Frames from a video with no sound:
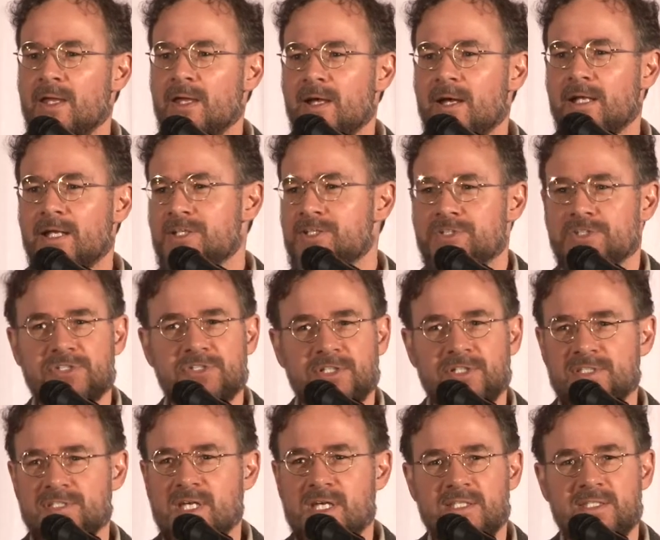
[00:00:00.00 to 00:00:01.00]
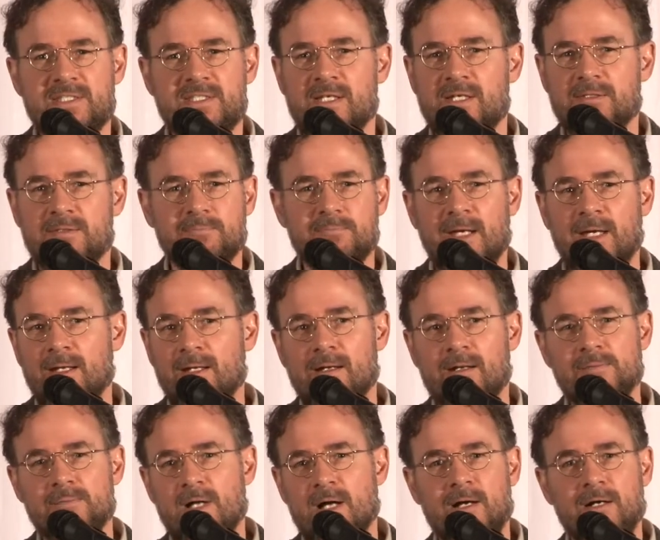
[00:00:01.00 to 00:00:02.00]
And he just shook his head and said, Man,
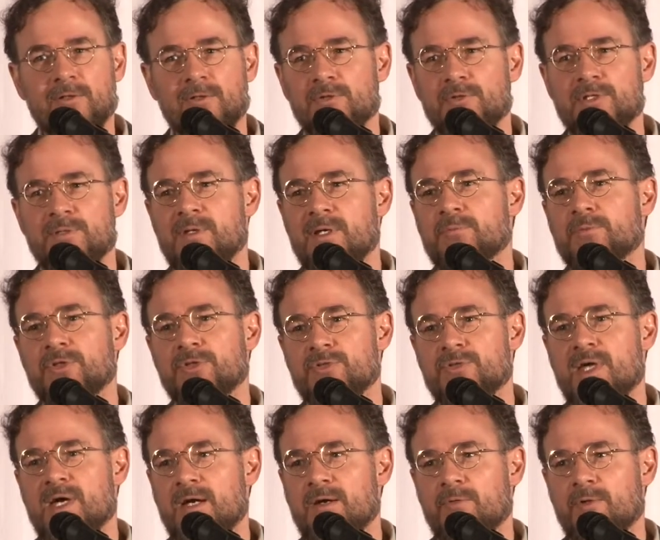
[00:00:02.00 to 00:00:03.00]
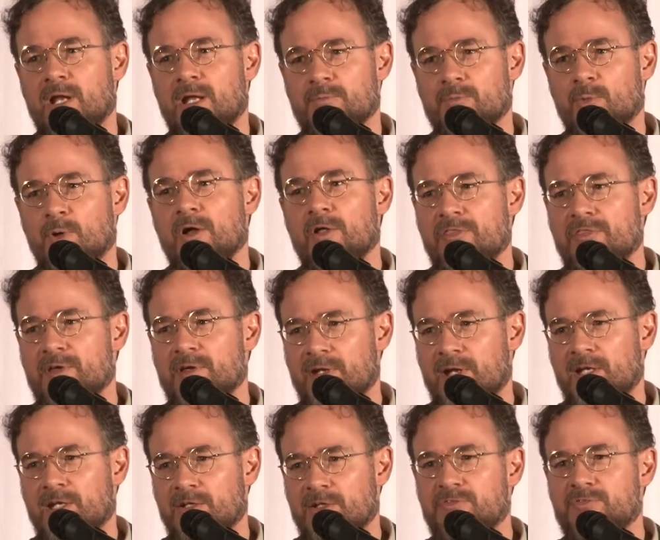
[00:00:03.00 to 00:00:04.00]
I'll, I'll only be able to do that when I'm wealthy and
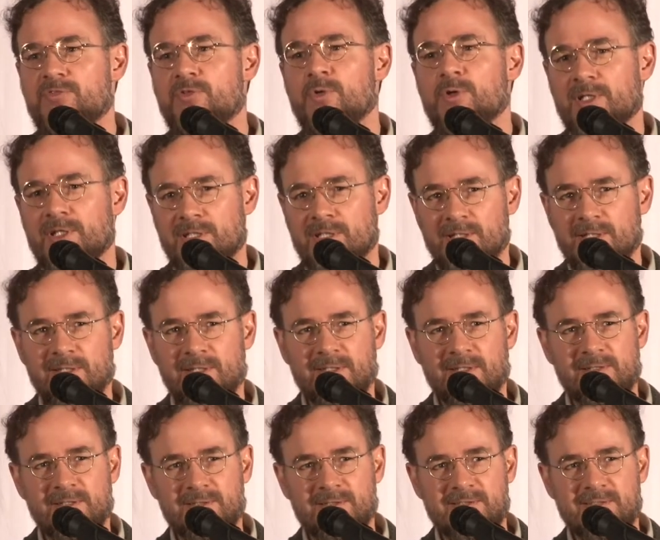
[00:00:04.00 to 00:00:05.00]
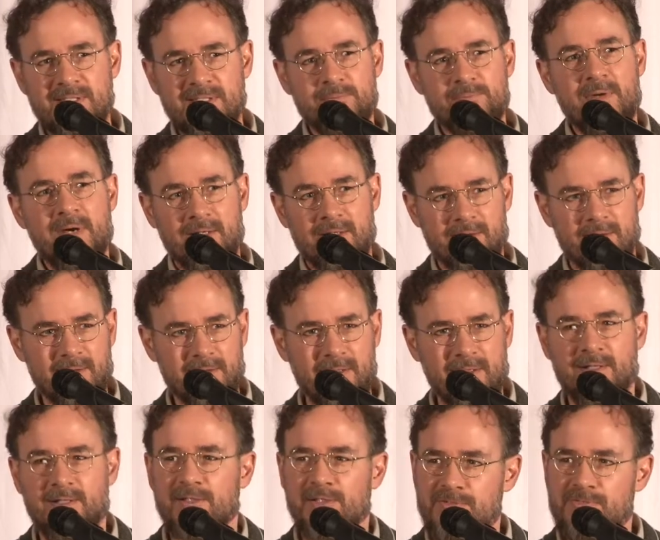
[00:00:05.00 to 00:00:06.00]
I can afford to eat better.
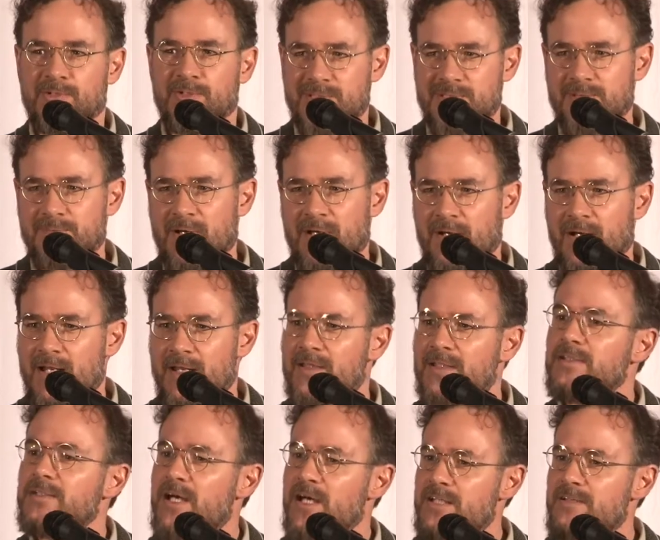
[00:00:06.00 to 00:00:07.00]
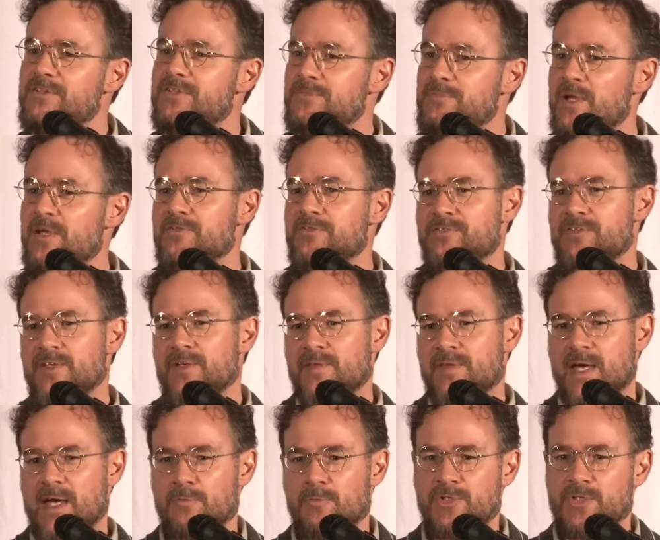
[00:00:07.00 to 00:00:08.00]
Then I'll afford to eat better. And I think a lot of us might feel
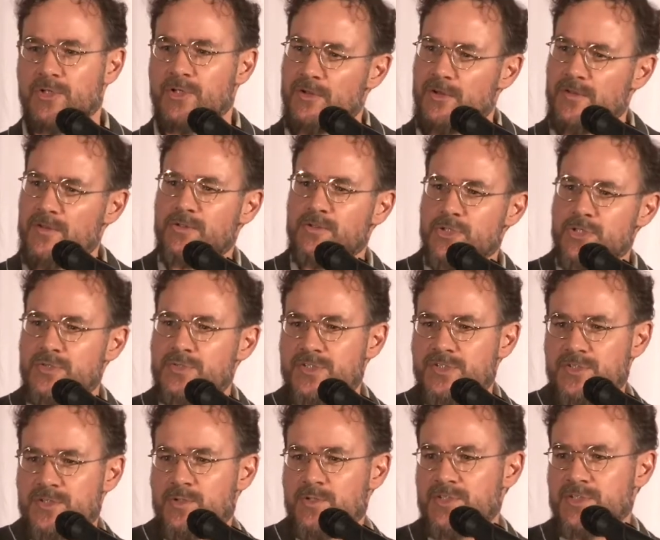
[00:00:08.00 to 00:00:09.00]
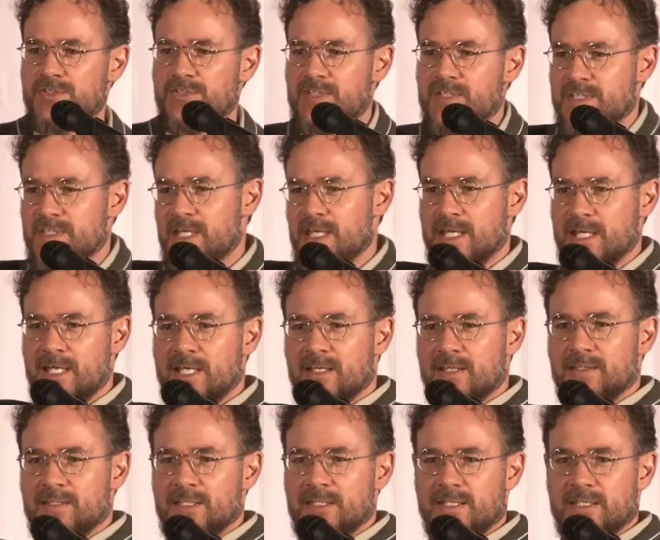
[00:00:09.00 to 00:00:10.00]
that. When you go to the grocery store and you see the,
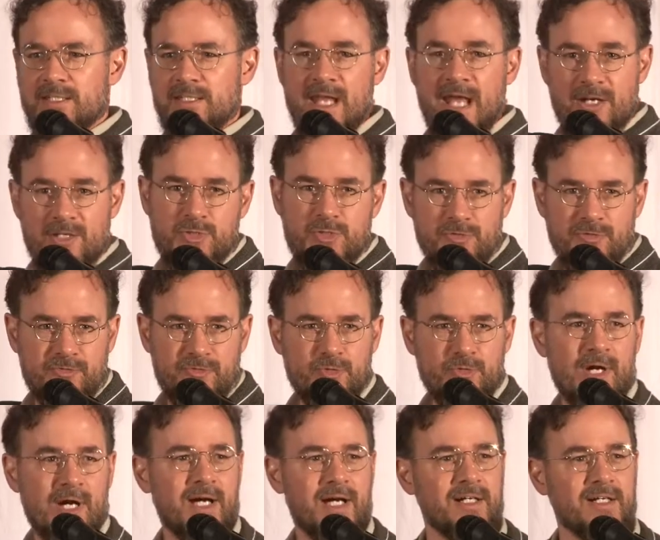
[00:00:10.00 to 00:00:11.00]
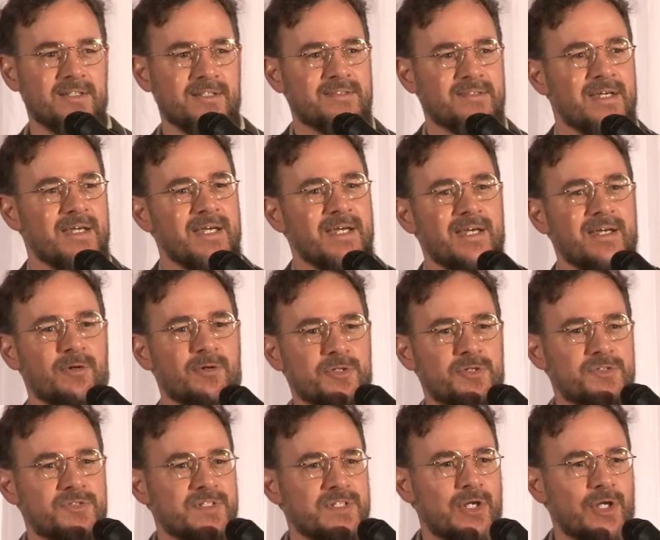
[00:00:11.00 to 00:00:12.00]
the natural food aisles, or
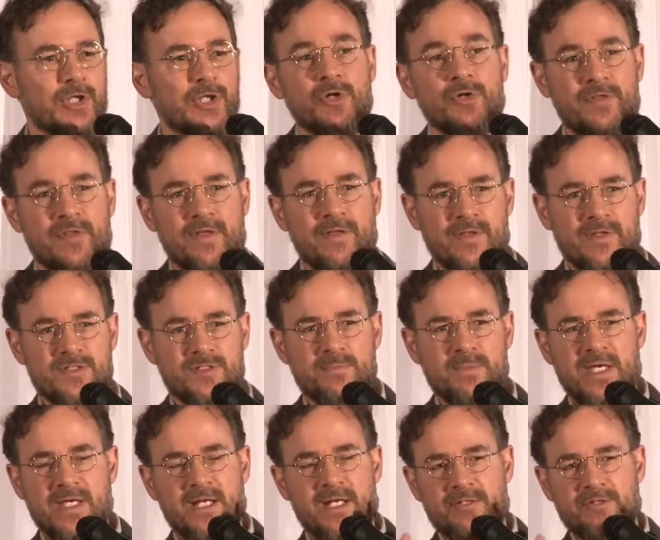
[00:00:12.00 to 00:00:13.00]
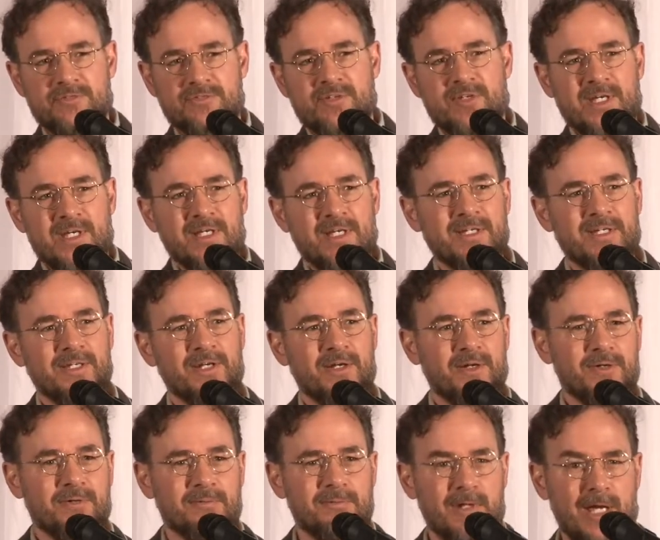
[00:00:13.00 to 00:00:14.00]
you see clothing that's made out of, you
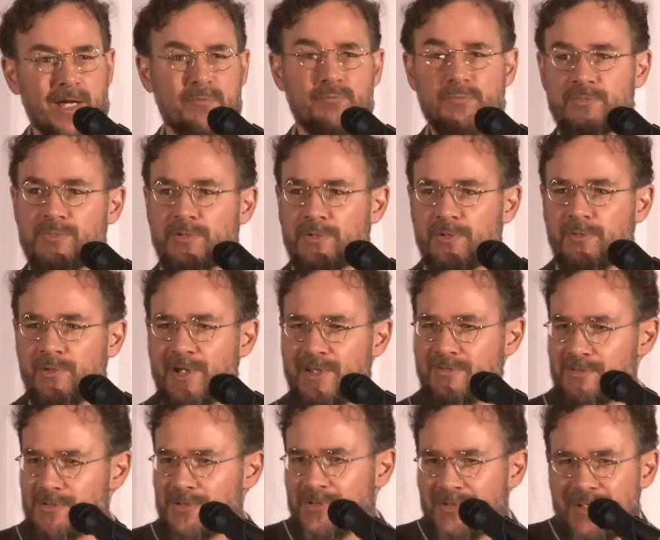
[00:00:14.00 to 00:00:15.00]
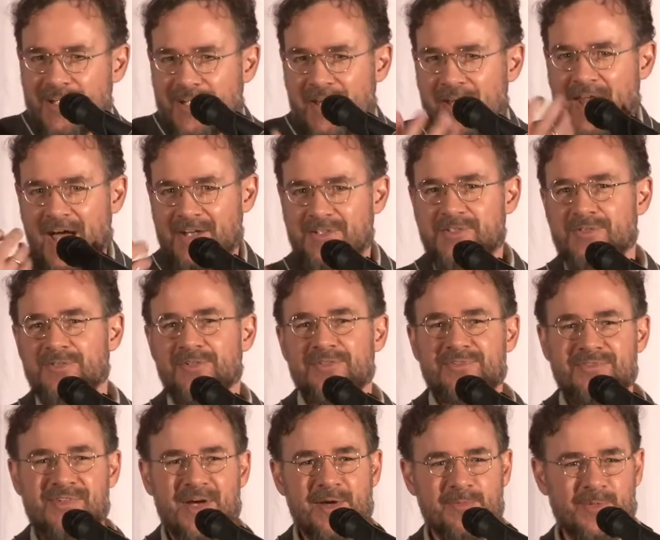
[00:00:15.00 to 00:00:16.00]
know, hemp or whatever natural
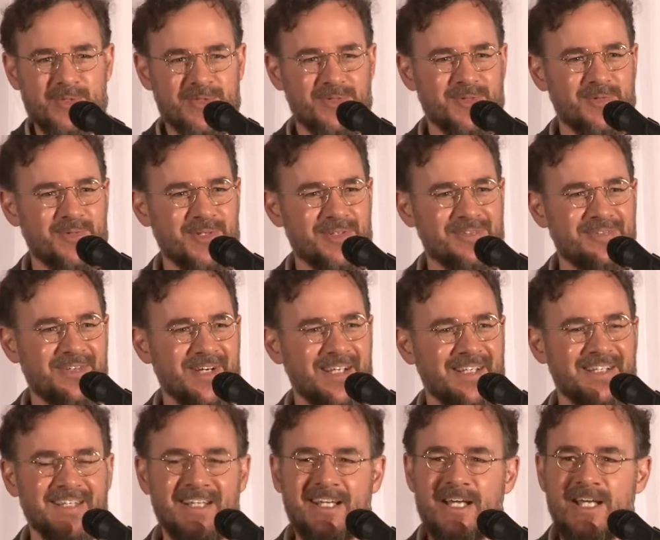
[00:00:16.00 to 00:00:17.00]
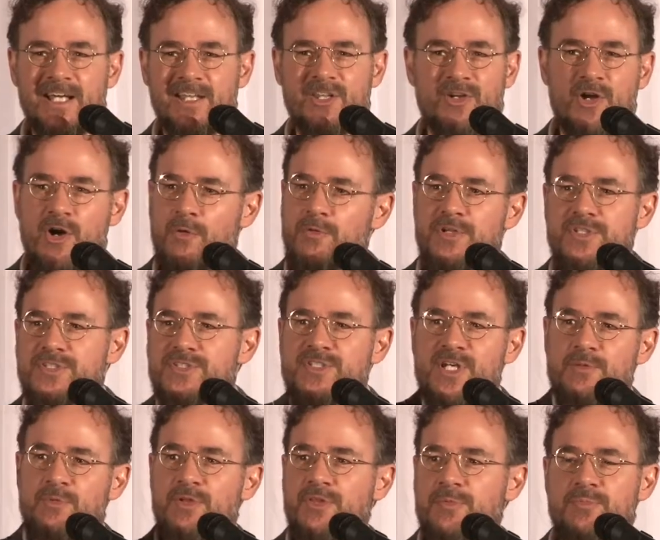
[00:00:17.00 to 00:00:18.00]
fibers you want to find, they're always
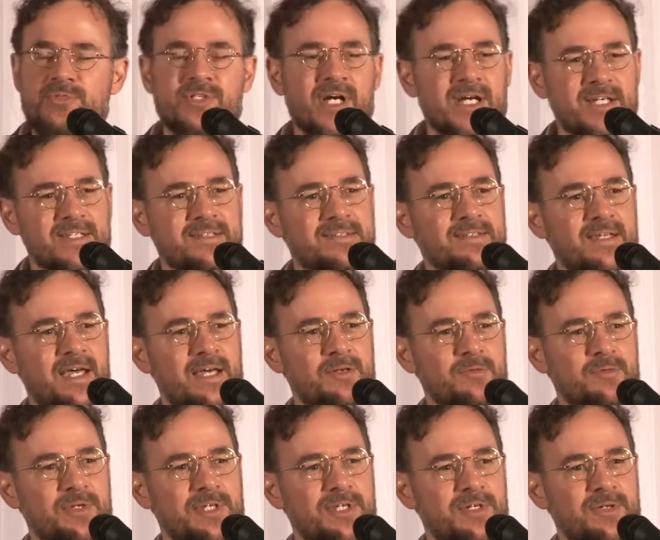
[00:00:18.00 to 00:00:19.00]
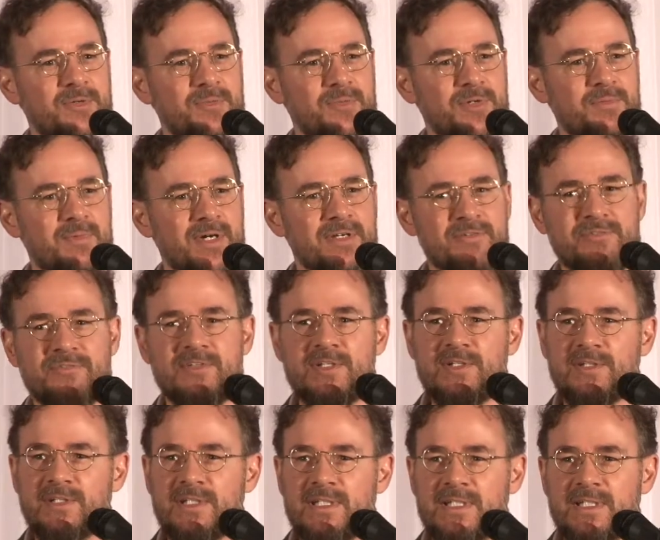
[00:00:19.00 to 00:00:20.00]
double the price. And we, we might
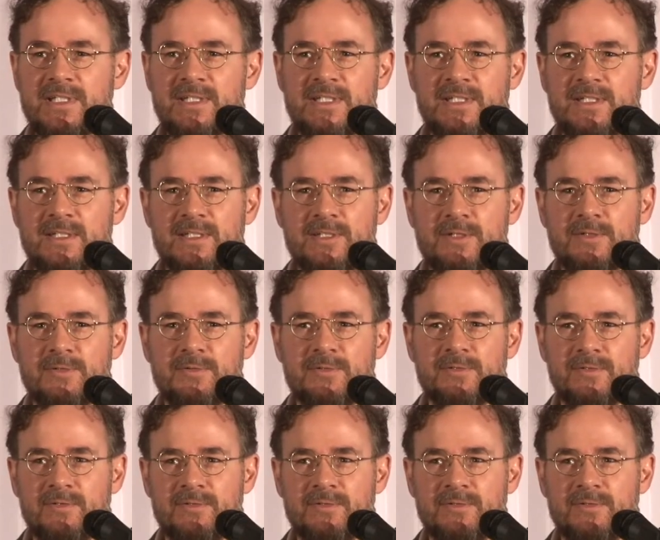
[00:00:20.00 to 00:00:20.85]
feel that, you know,